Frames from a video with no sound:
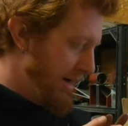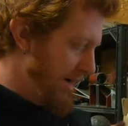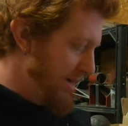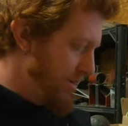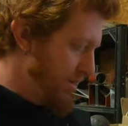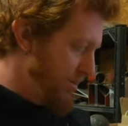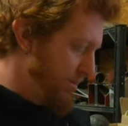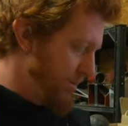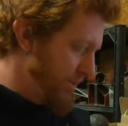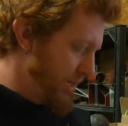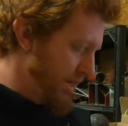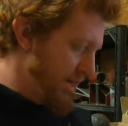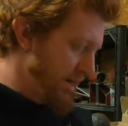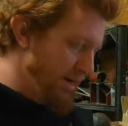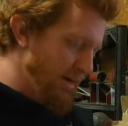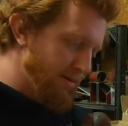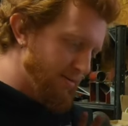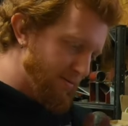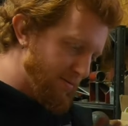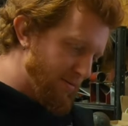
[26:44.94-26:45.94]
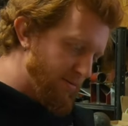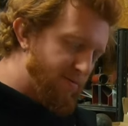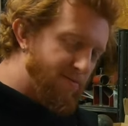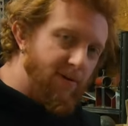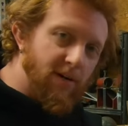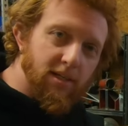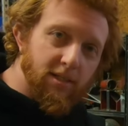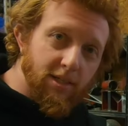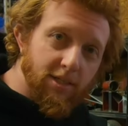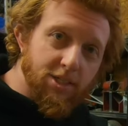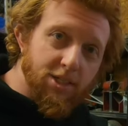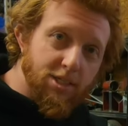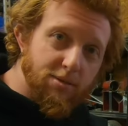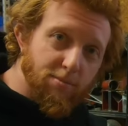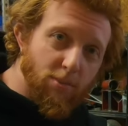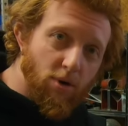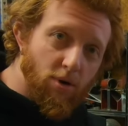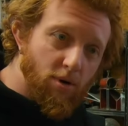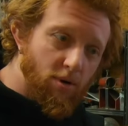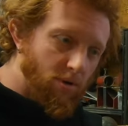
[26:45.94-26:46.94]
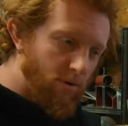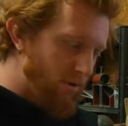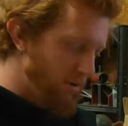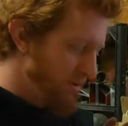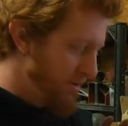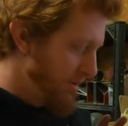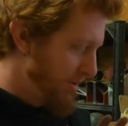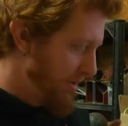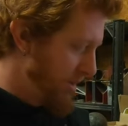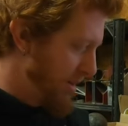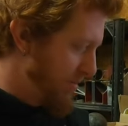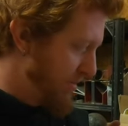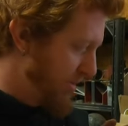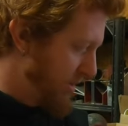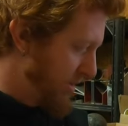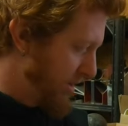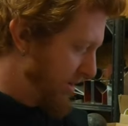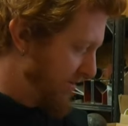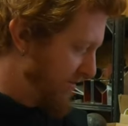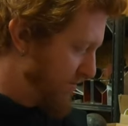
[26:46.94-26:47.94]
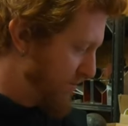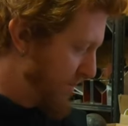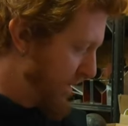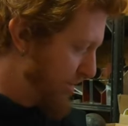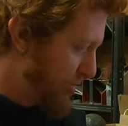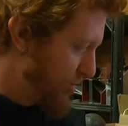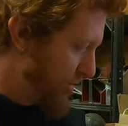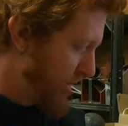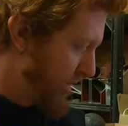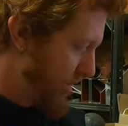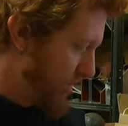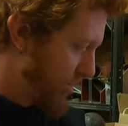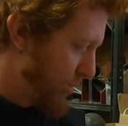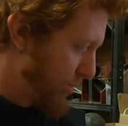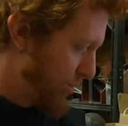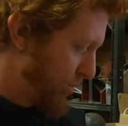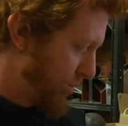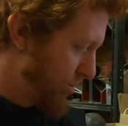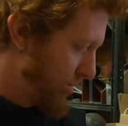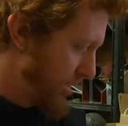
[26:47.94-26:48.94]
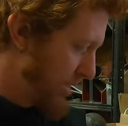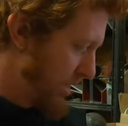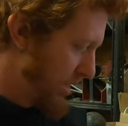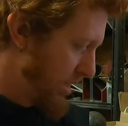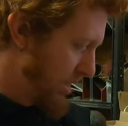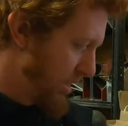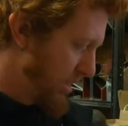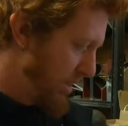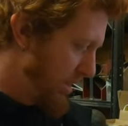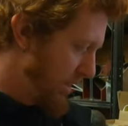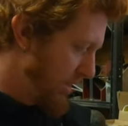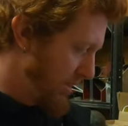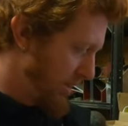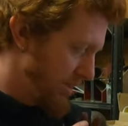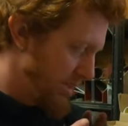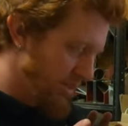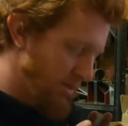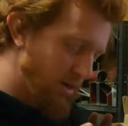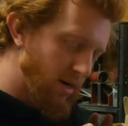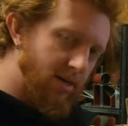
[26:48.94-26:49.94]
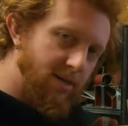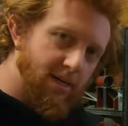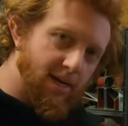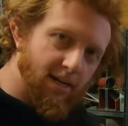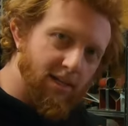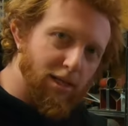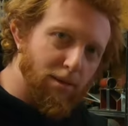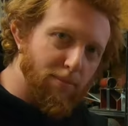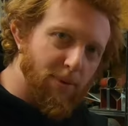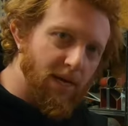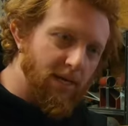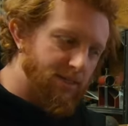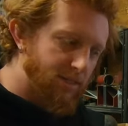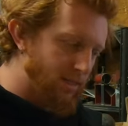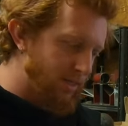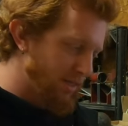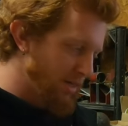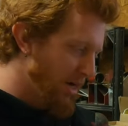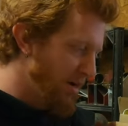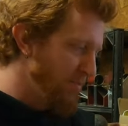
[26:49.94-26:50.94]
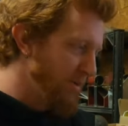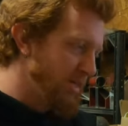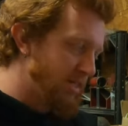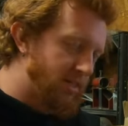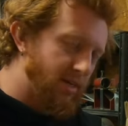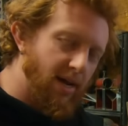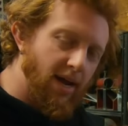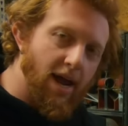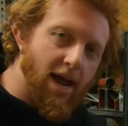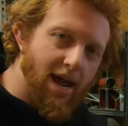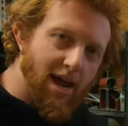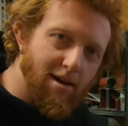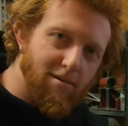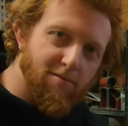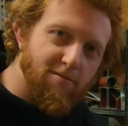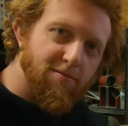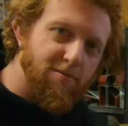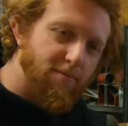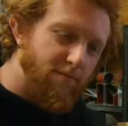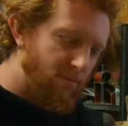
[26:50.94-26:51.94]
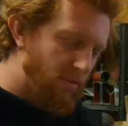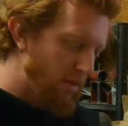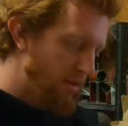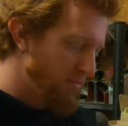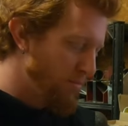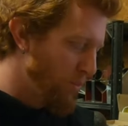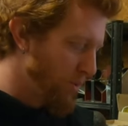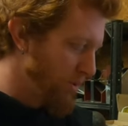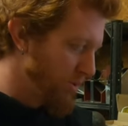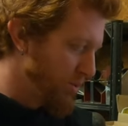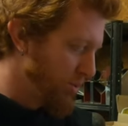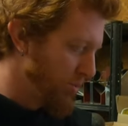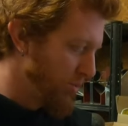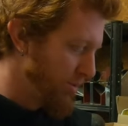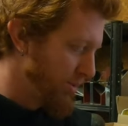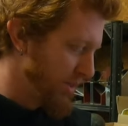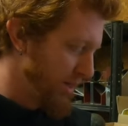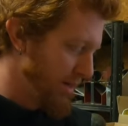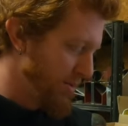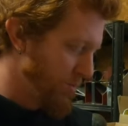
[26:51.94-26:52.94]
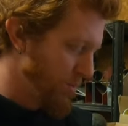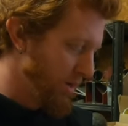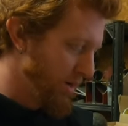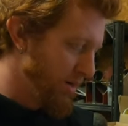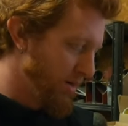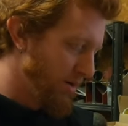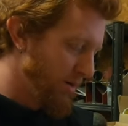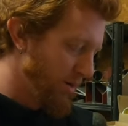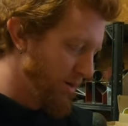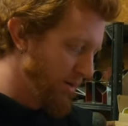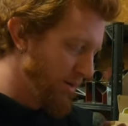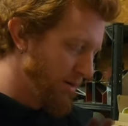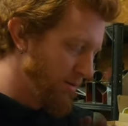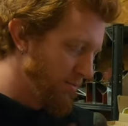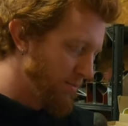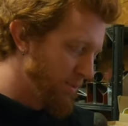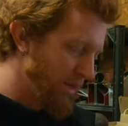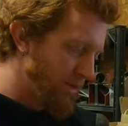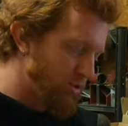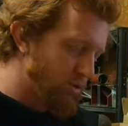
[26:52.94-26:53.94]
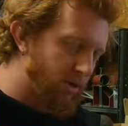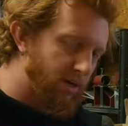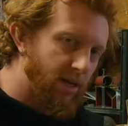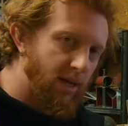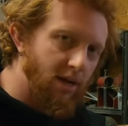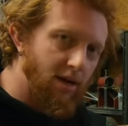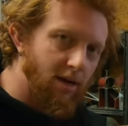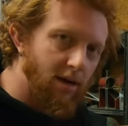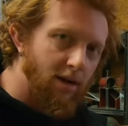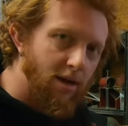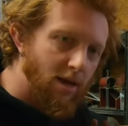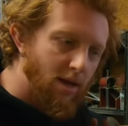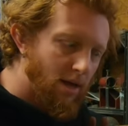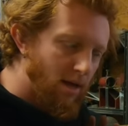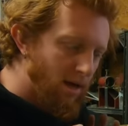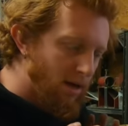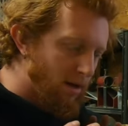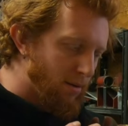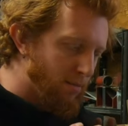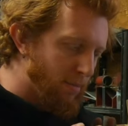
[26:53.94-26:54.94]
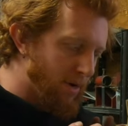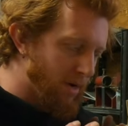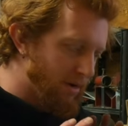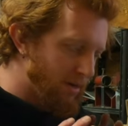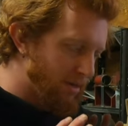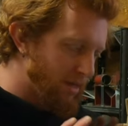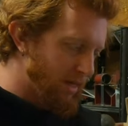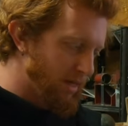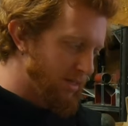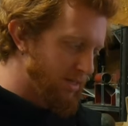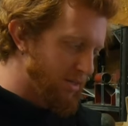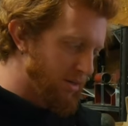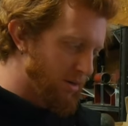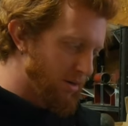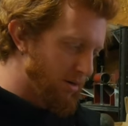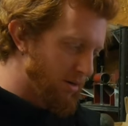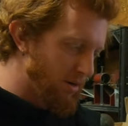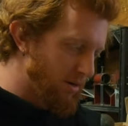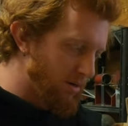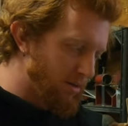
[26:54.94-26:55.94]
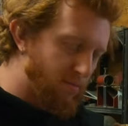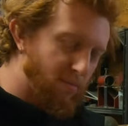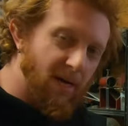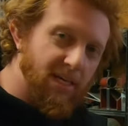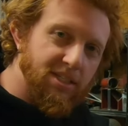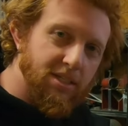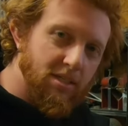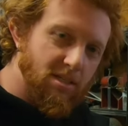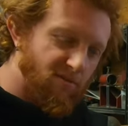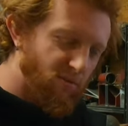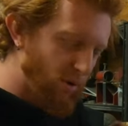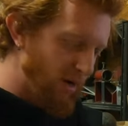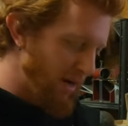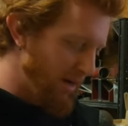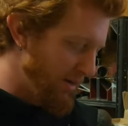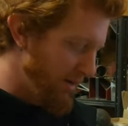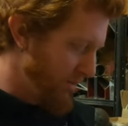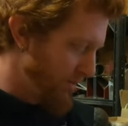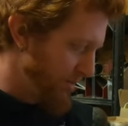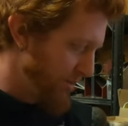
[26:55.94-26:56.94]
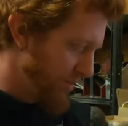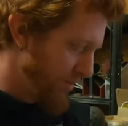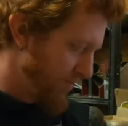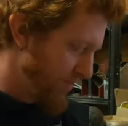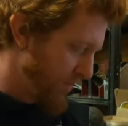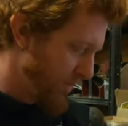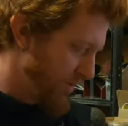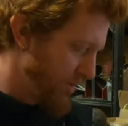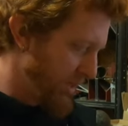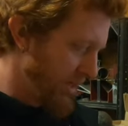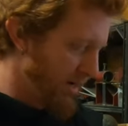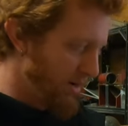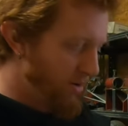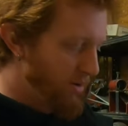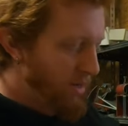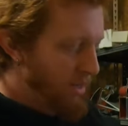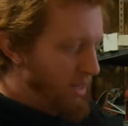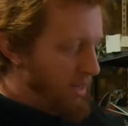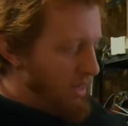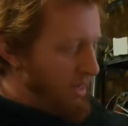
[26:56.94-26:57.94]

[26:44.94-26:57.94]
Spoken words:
I use a fairly small number of measuring tools, at least on a daily basis. Obviously I have more tools than what are pictured here, but these are the basics of what I use. So